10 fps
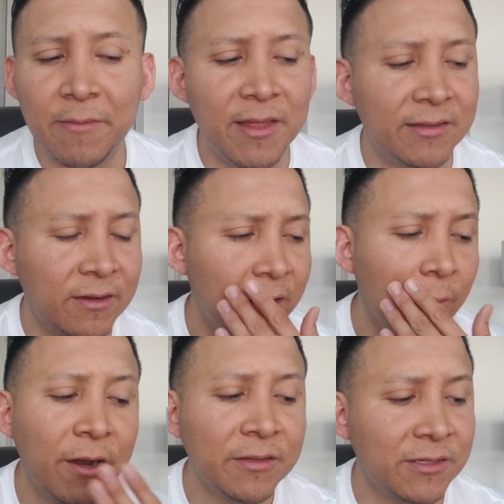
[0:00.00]
And then I said, okay,
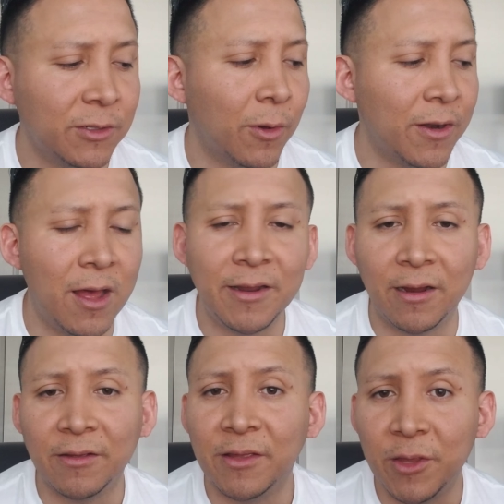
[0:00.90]
what else is going on
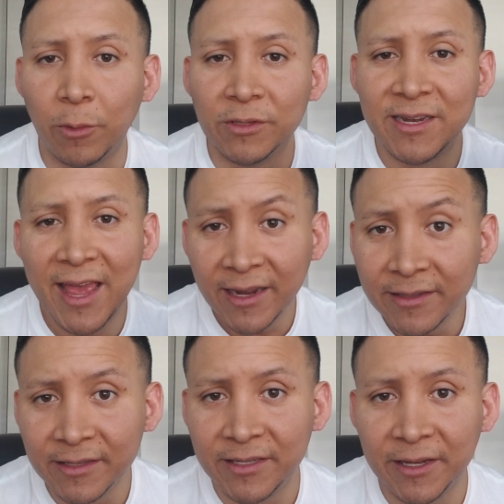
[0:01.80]
here? And then there was an
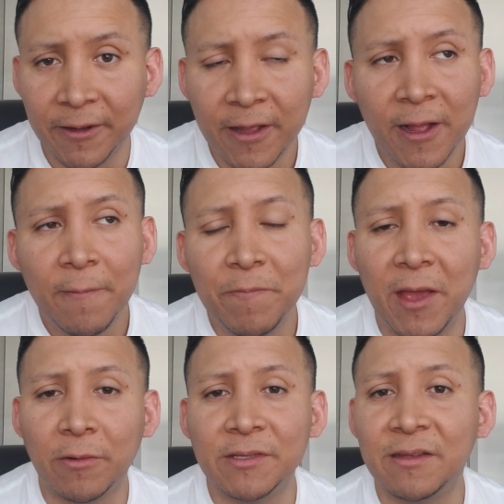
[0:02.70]
entity
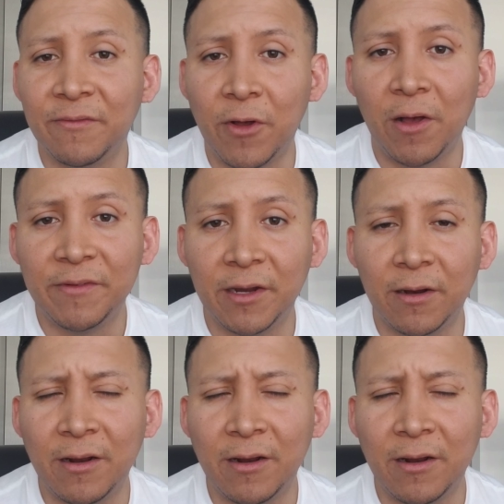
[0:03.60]
that was involved here.